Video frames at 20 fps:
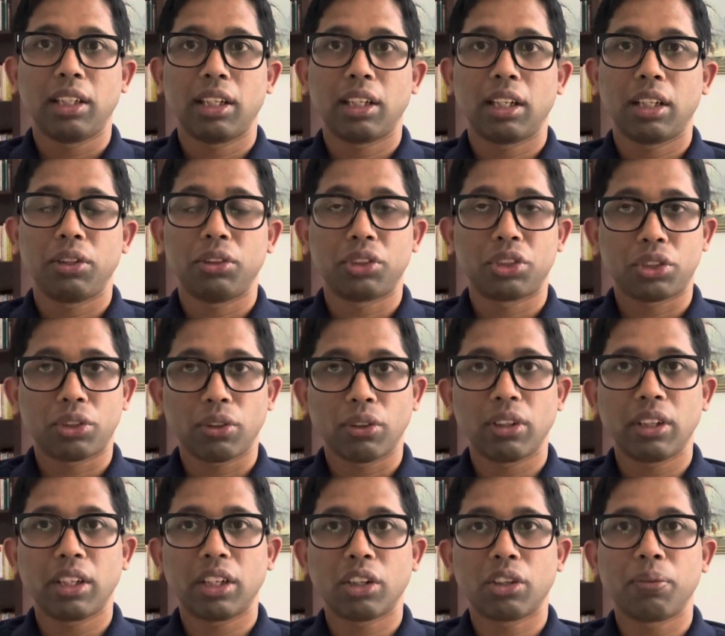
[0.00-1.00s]
I would
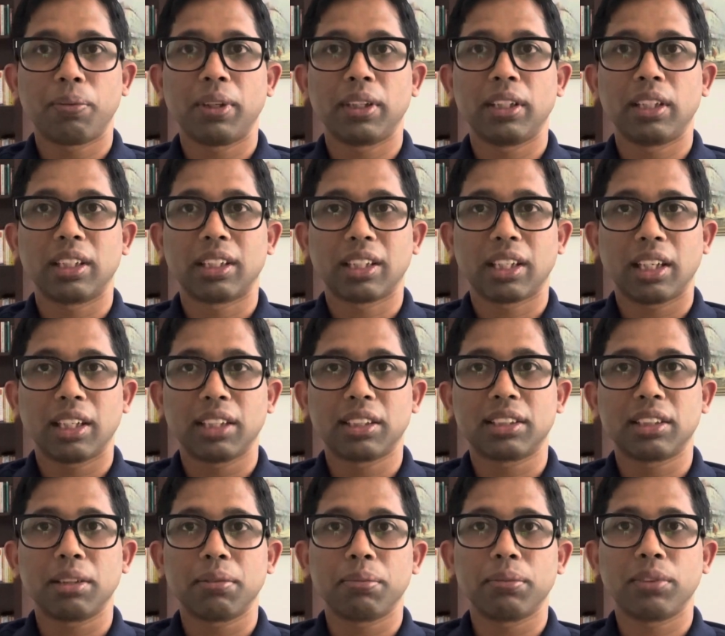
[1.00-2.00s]
strongly recommend that collect
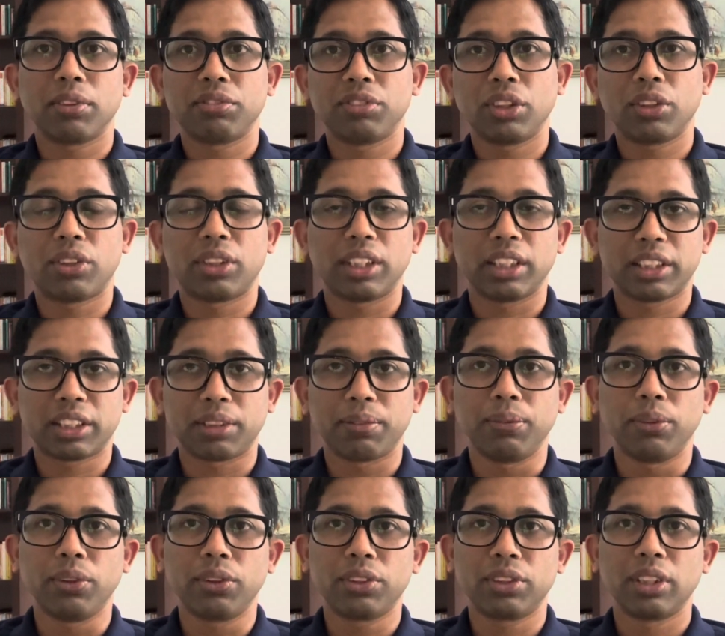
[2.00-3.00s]
some of your
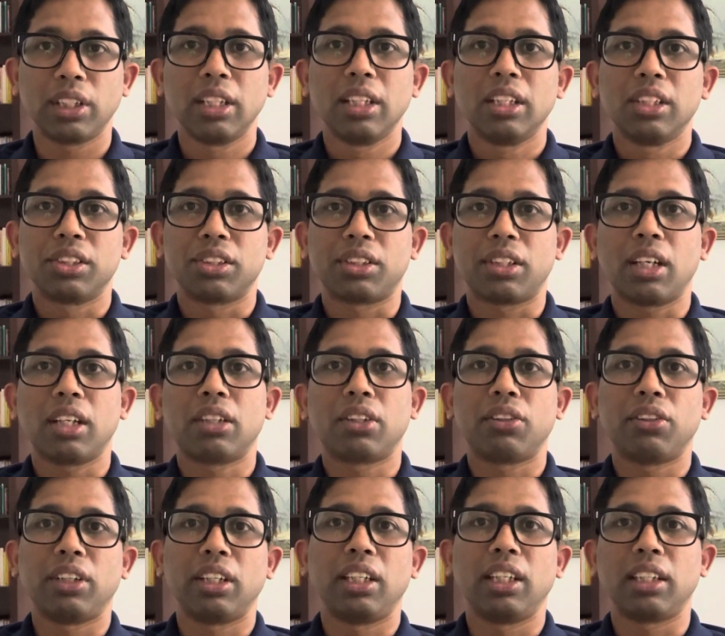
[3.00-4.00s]
textbooks, start
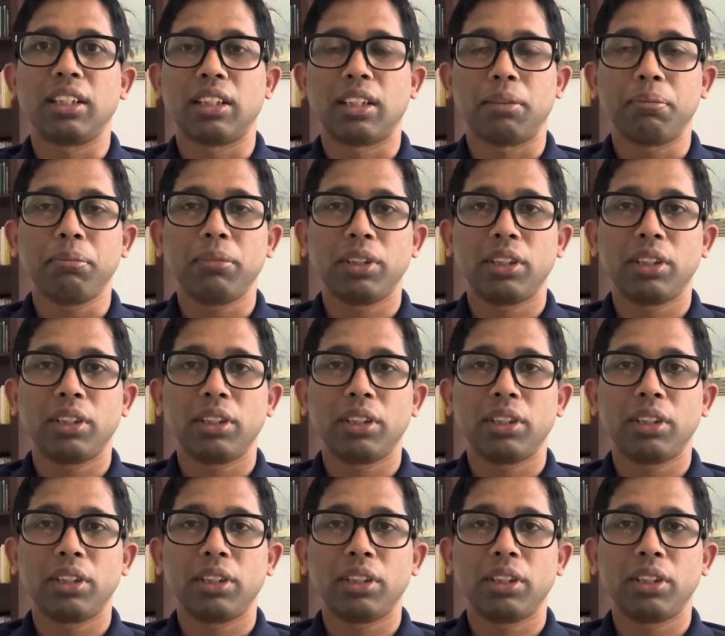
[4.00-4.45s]
reading them.